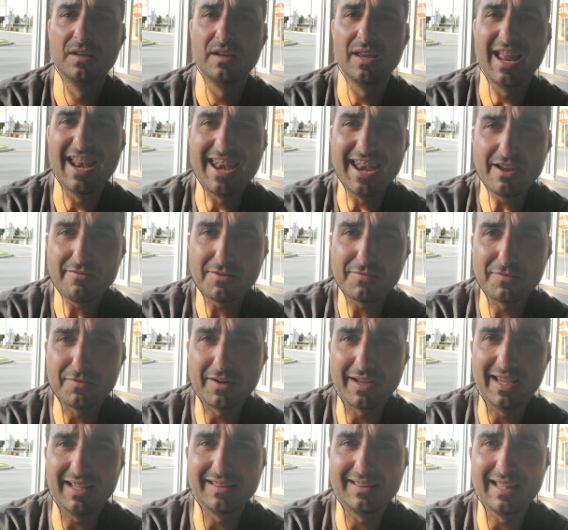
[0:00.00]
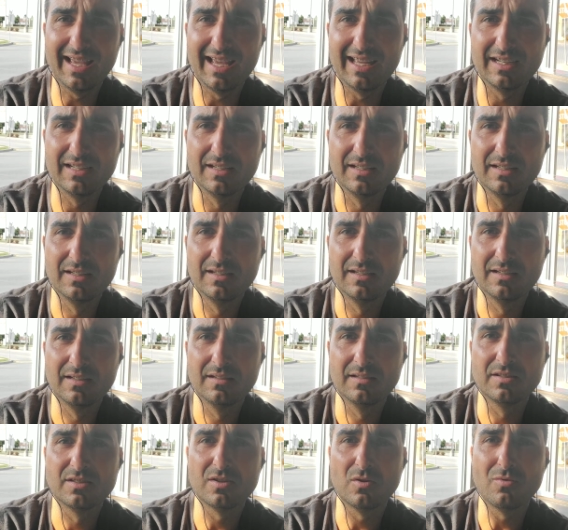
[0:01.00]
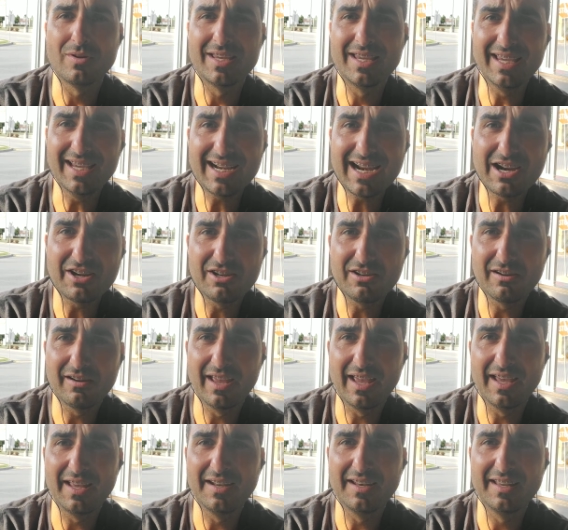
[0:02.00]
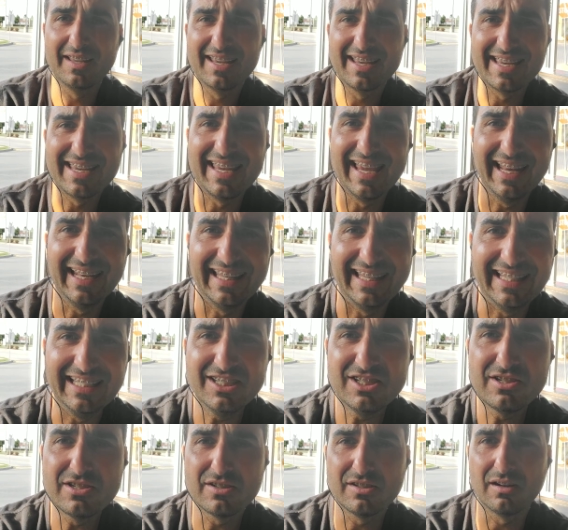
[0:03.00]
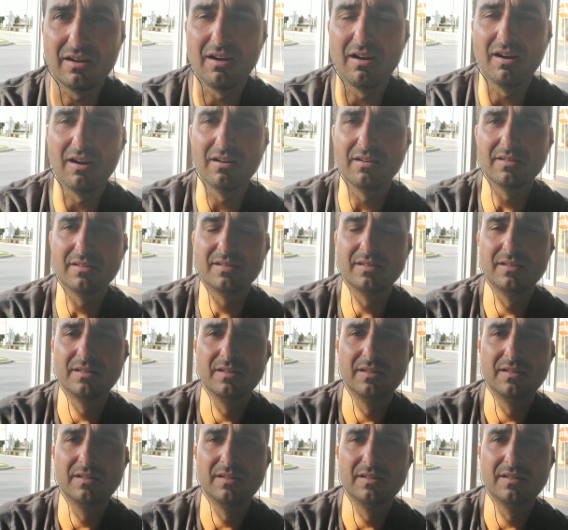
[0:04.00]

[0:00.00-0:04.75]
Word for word: And never forget that. So get out of your head, get into your heart,